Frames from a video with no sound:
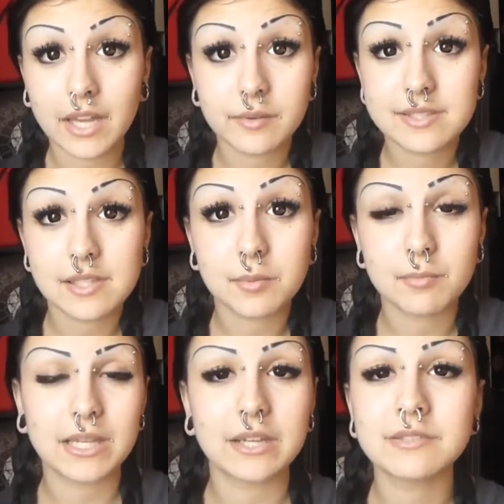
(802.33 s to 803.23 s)
I always sleep with
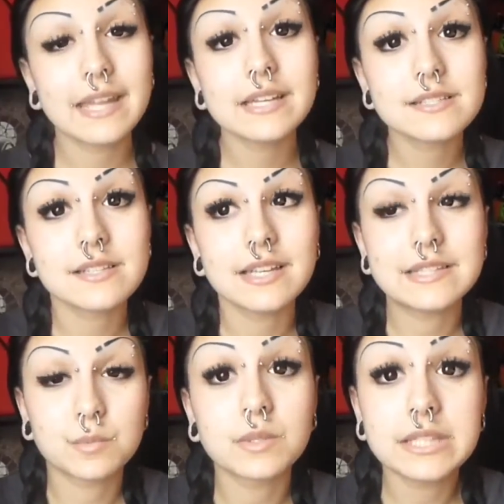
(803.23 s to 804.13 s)
mine out. And
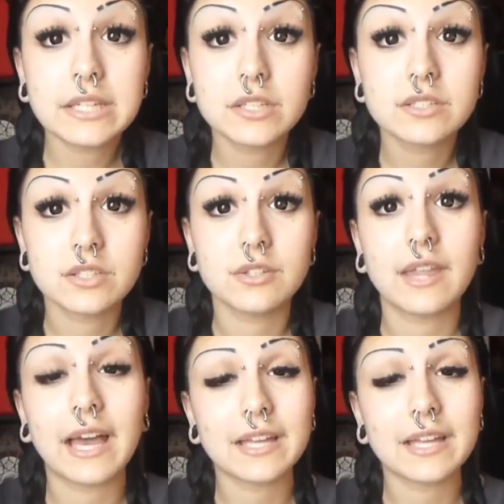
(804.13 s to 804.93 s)
it's really good to do that.